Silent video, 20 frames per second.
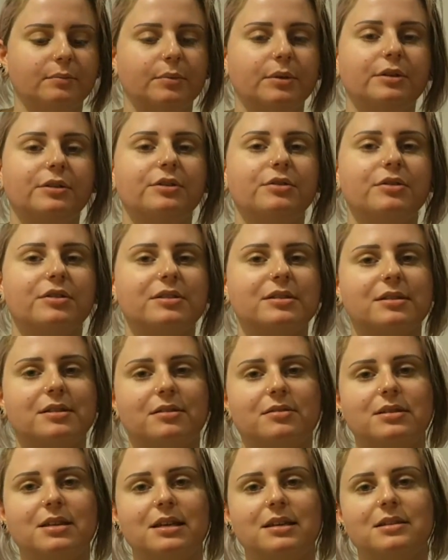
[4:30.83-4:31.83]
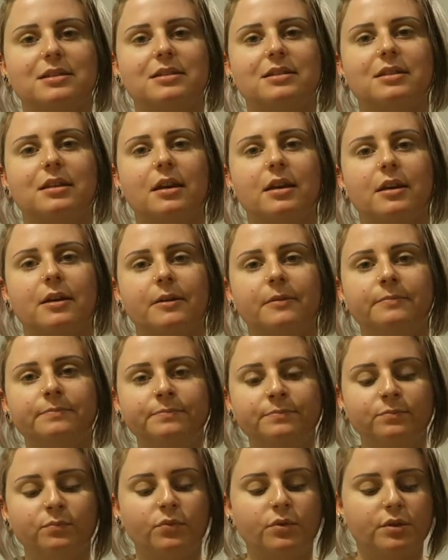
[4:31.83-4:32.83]
But you can still taste the
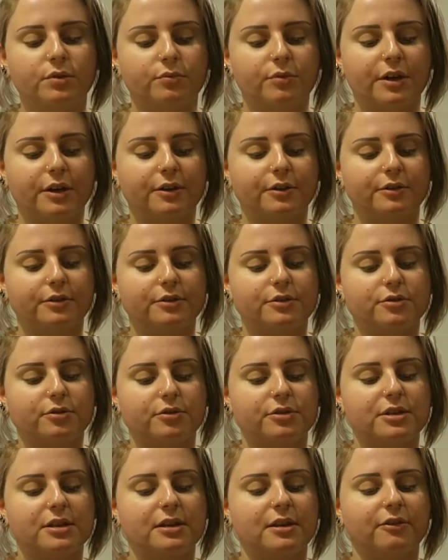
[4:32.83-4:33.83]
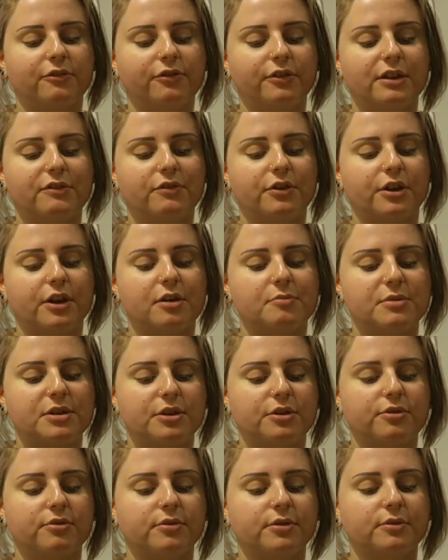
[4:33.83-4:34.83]
regular tortilla flavor
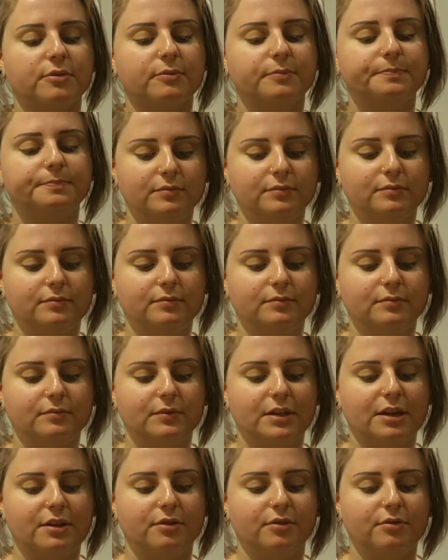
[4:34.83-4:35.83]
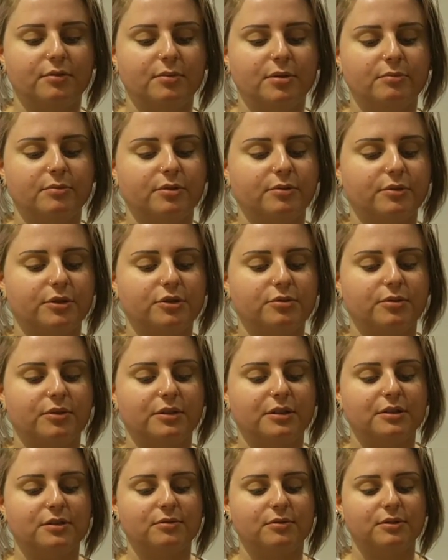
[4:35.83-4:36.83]
coming through. I don't remember which
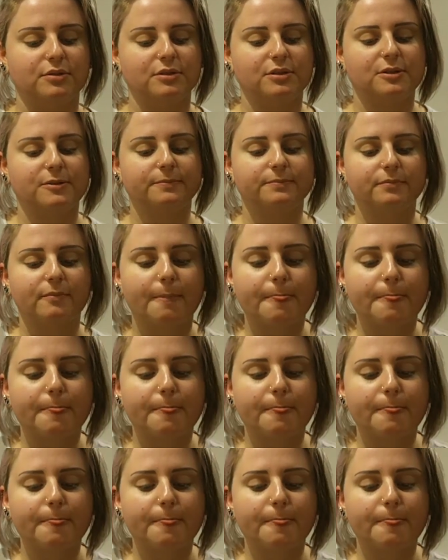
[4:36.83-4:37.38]
one this was.